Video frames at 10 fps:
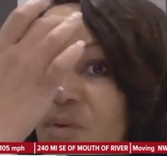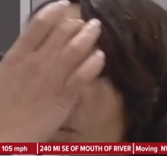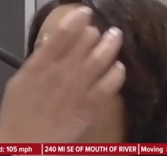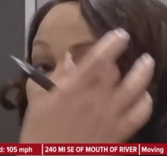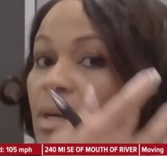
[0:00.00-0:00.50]

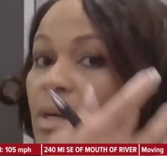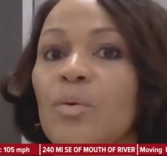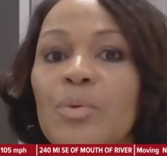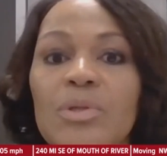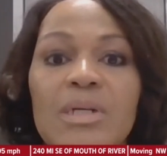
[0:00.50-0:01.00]
4,
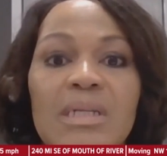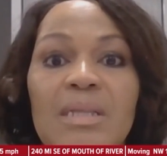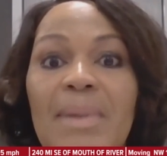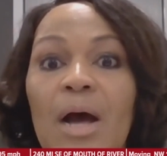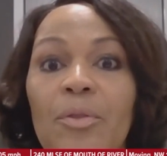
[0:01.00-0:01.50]
we're looking at
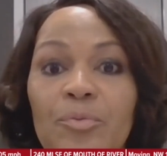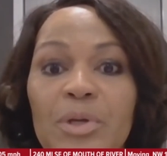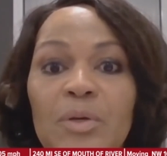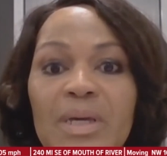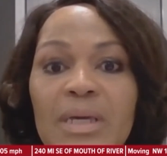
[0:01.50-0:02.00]
about
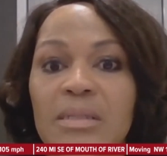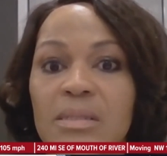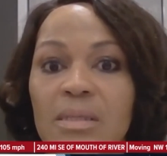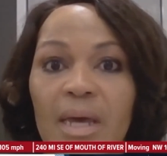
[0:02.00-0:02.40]
3 weeks.